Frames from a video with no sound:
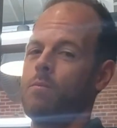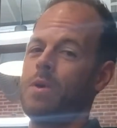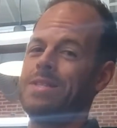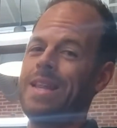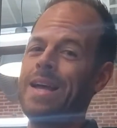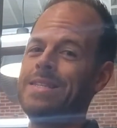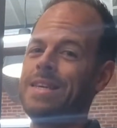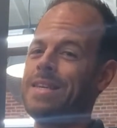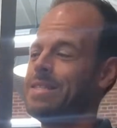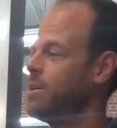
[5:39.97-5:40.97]
what's nice
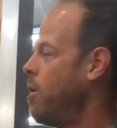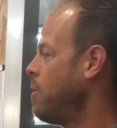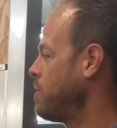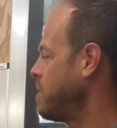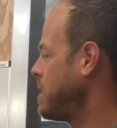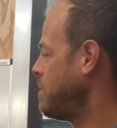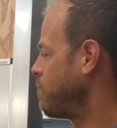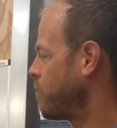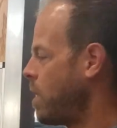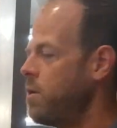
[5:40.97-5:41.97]
is all of the
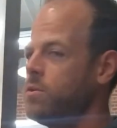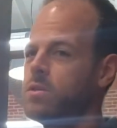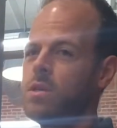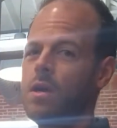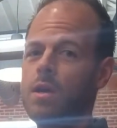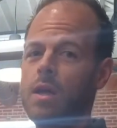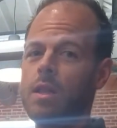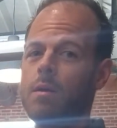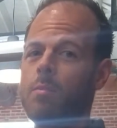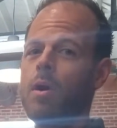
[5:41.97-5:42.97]
roads
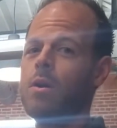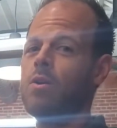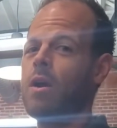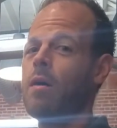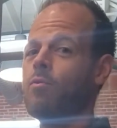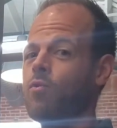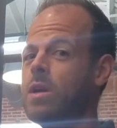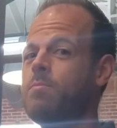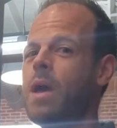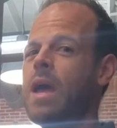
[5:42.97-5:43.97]
in the park are now
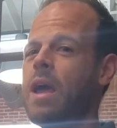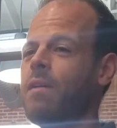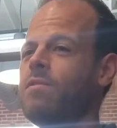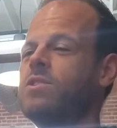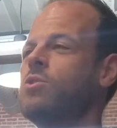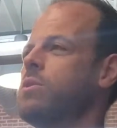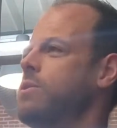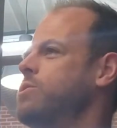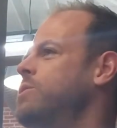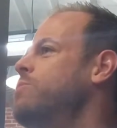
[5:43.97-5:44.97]
repaved, so
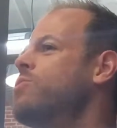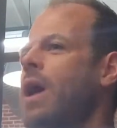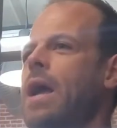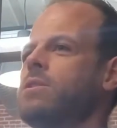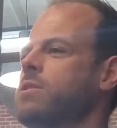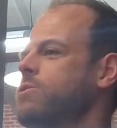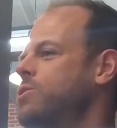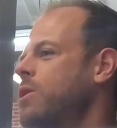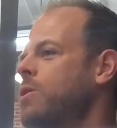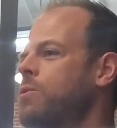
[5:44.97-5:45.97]
there's no cracks, there's
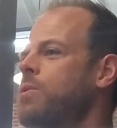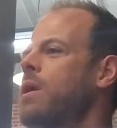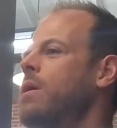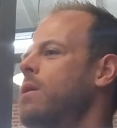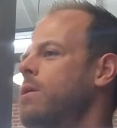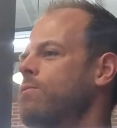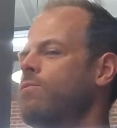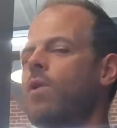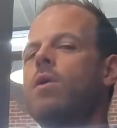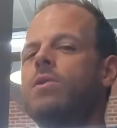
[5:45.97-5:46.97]
no
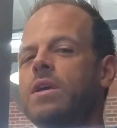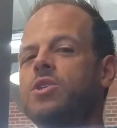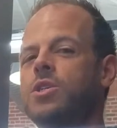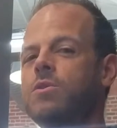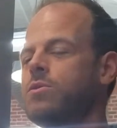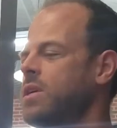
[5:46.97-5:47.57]
road issues.